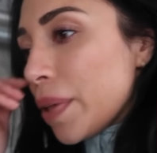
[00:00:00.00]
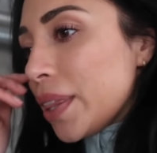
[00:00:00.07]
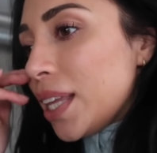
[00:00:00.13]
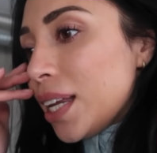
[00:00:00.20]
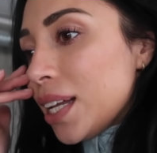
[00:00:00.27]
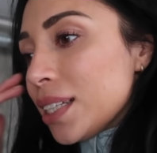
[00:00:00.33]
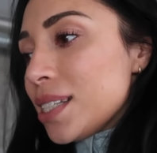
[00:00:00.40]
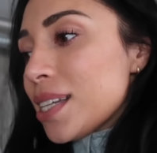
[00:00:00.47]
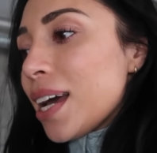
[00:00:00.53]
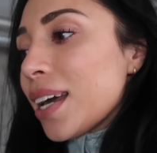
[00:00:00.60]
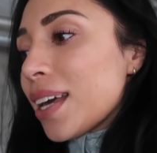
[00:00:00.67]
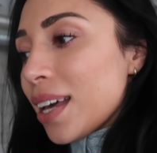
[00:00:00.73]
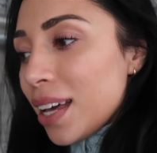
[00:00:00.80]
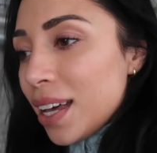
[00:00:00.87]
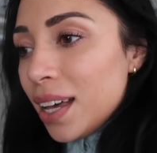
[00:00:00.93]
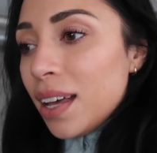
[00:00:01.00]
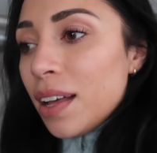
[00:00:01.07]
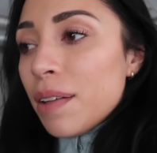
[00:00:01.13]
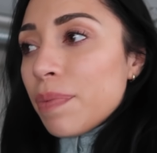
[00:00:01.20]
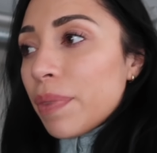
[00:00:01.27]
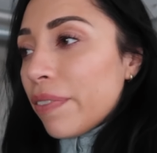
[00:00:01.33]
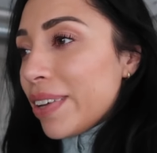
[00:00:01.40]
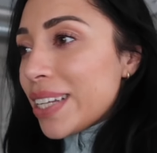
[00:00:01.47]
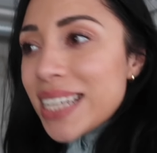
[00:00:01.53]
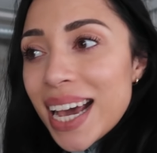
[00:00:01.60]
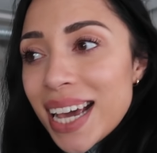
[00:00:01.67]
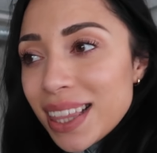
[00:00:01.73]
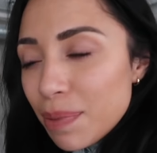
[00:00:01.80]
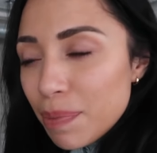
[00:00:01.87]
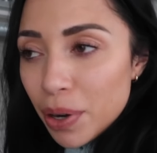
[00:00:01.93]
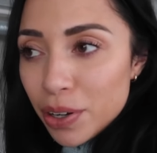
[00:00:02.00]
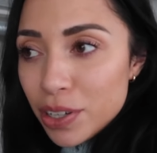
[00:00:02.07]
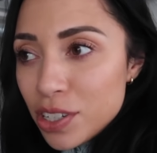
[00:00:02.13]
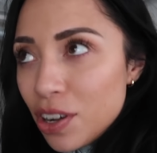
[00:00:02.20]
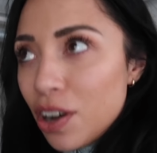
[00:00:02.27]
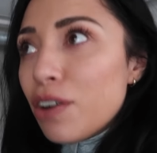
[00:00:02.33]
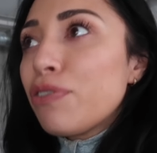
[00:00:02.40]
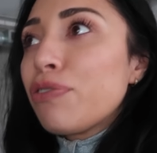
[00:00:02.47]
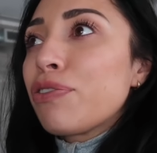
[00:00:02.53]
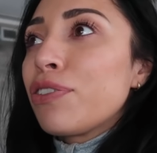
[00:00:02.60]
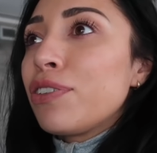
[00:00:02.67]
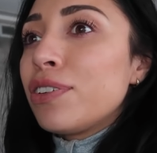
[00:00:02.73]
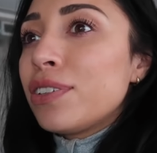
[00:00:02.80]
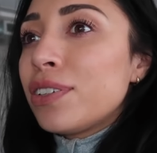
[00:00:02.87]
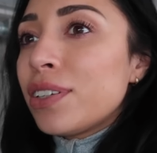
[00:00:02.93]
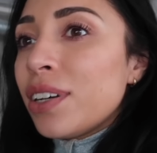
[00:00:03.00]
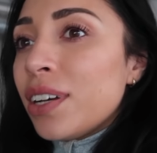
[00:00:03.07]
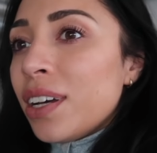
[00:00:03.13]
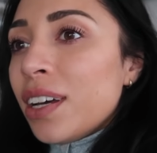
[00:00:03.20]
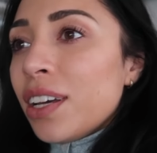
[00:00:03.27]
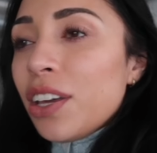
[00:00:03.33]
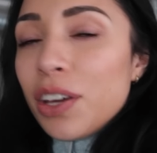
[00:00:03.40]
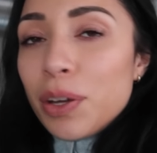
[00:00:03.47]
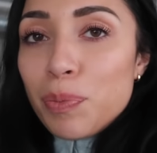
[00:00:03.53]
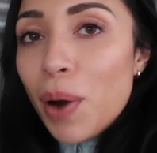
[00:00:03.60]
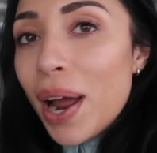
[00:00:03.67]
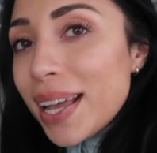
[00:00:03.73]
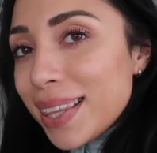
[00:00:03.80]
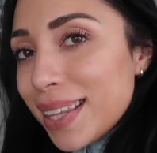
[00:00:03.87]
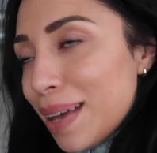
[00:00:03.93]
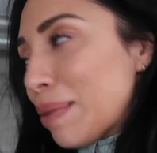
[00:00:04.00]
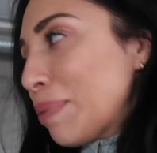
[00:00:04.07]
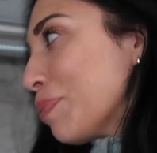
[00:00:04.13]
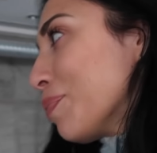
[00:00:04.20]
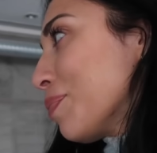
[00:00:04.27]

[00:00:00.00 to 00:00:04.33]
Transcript: But then it's like, if you take the mirrors off, you could break them.